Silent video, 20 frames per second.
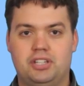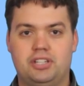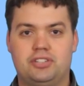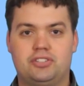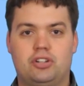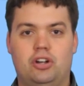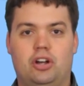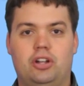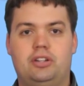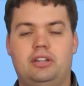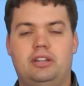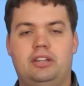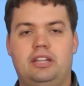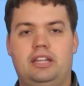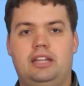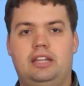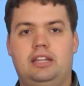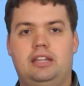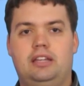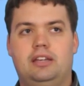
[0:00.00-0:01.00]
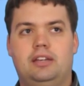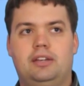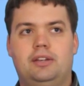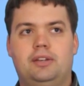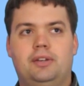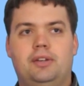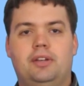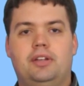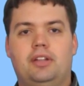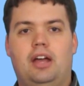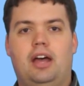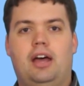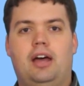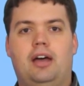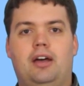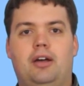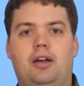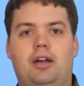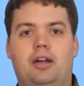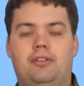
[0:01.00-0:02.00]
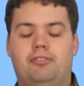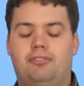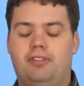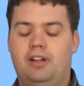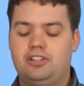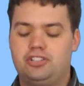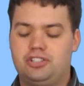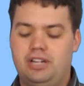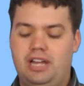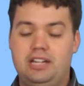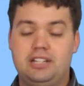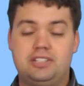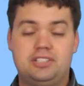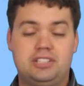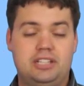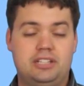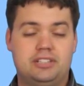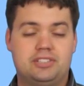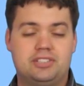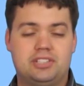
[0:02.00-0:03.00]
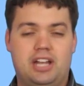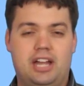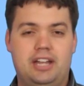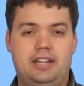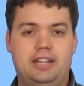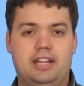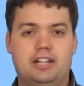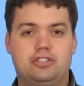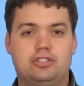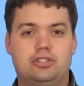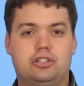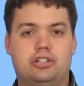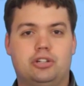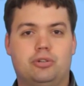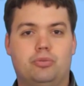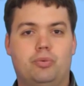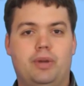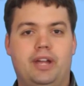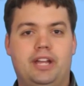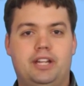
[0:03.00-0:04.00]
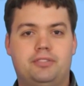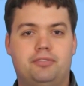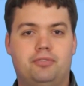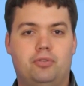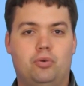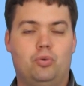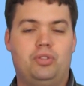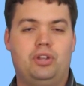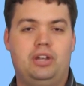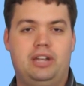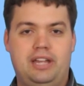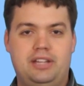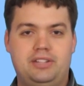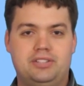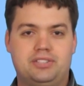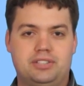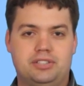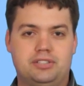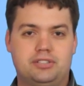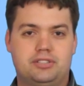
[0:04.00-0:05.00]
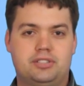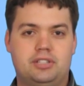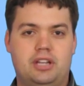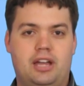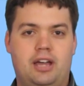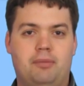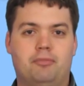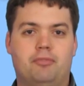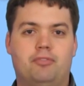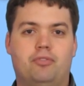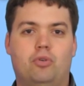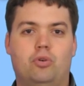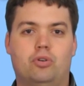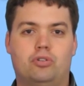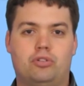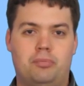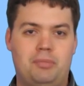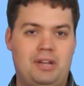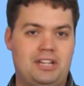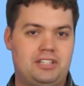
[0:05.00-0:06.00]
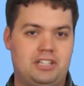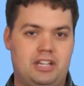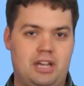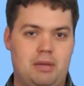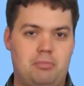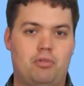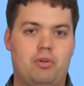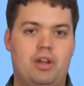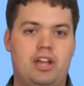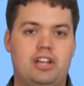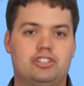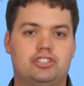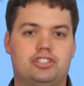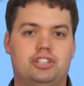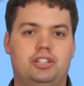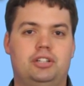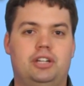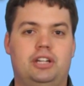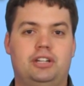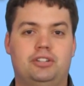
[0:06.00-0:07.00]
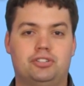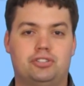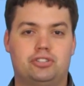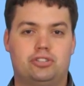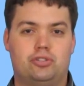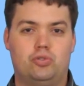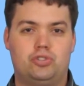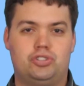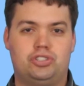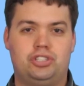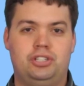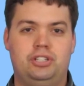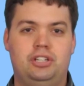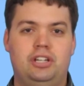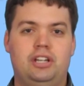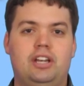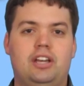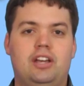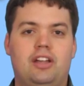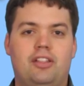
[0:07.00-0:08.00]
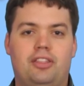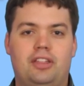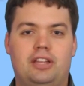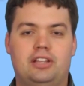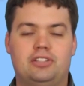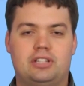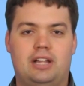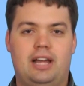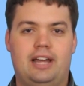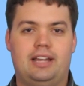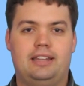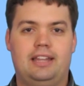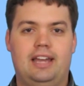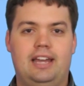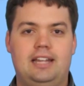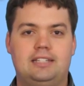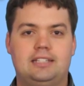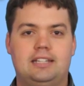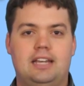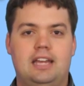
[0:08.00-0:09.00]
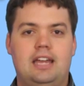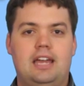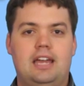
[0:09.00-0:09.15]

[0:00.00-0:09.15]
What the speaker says: It's got the functionality inside here to correct for the lenses, for chromatic aberration and distortion, things like that.